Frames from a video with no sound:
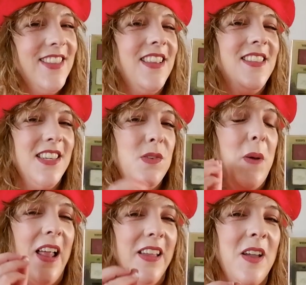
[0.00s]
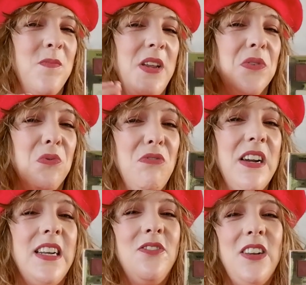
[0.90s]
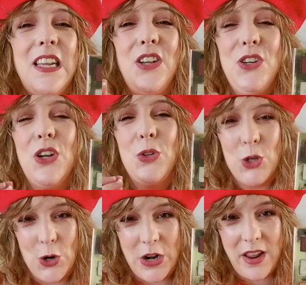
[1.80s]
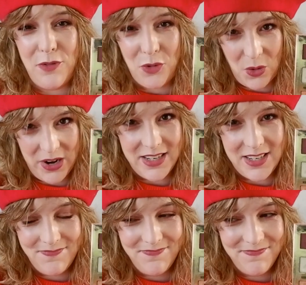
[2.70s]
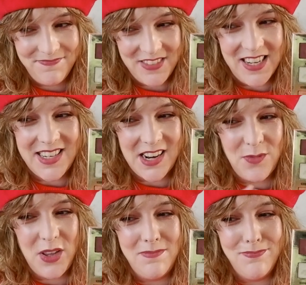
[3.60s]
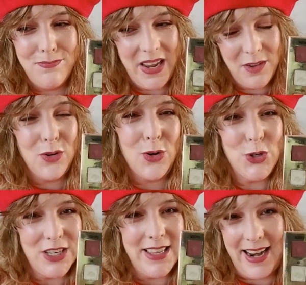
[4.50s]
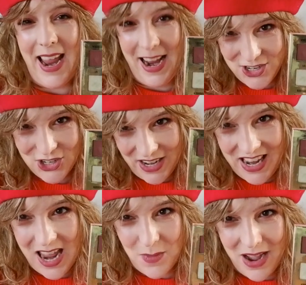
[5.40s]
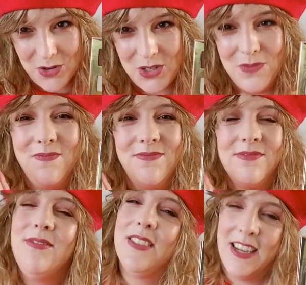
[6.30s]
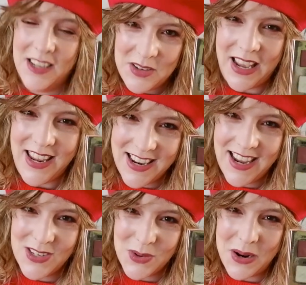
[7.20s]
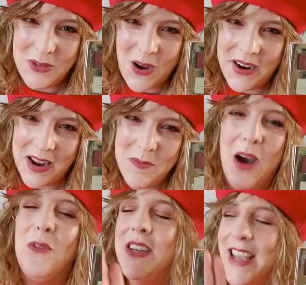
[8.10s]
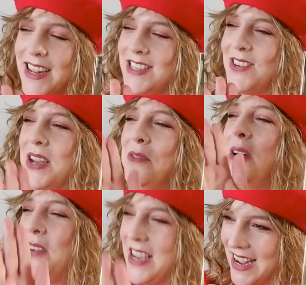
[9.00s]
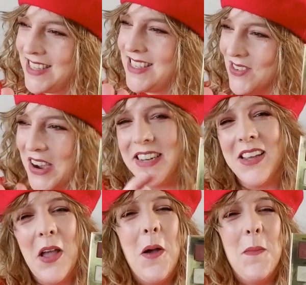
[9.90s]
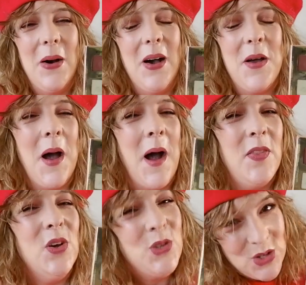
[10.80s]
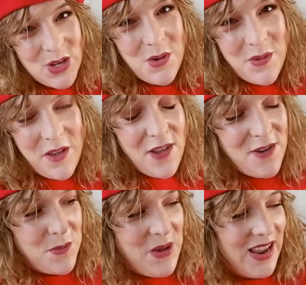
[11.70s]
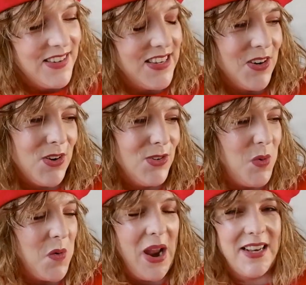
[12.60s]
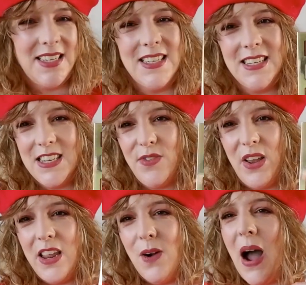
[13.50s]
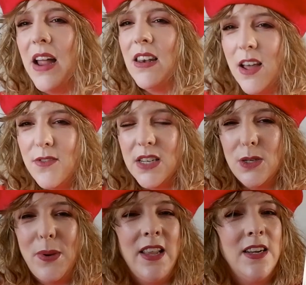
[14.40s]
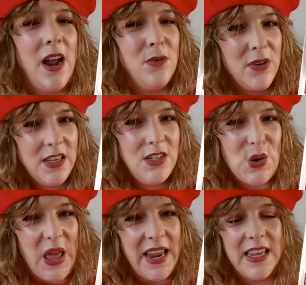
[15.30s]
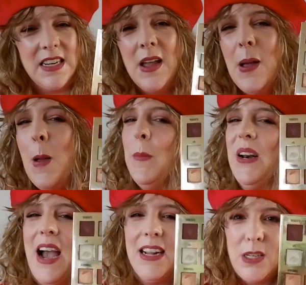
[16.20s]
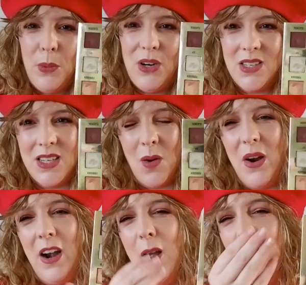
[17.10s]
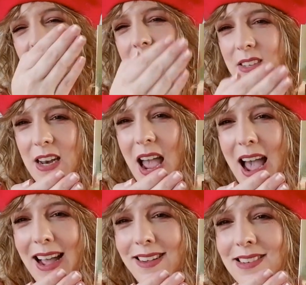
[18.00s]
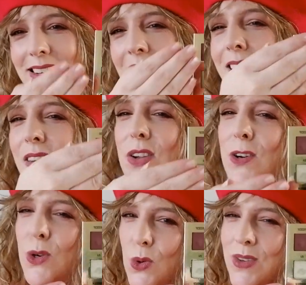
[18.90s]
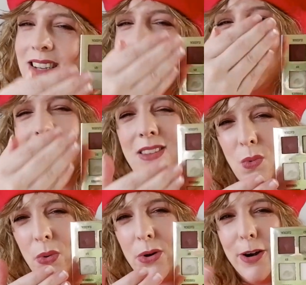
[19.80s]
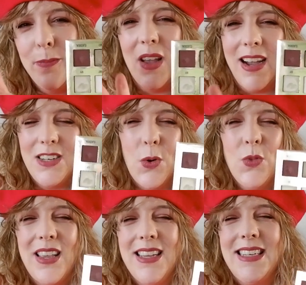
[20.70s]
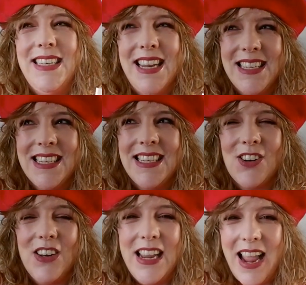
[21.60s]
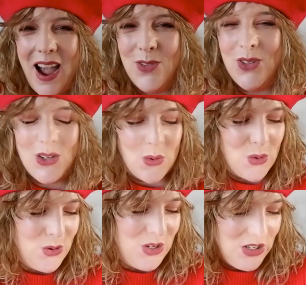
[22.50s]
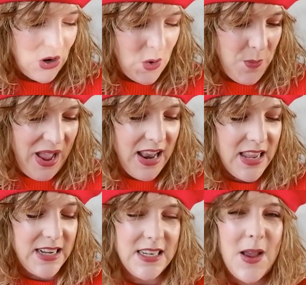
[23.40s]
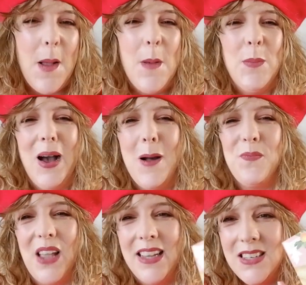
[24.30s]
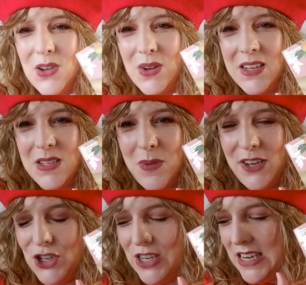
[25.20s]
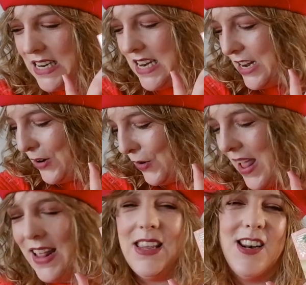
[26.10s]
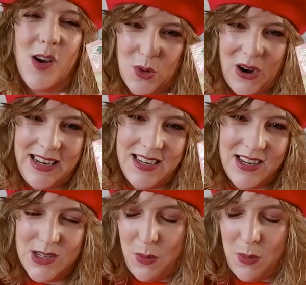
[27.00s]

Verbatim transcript: that this palette can be a really, really good alternative for it, instead of the big version that actually came out. Can you guess what I'm talking about? We'll get to it when we get to it, but those are some of my favorite palettes that are going to be ranked in today's video. I love this palette, I really do like it. But I had to put it somewhere, and because it has the coolness and the warmth, I don't think it necessarily counts as a rosy tone palette, but I still wanted to mention it in here in the number 18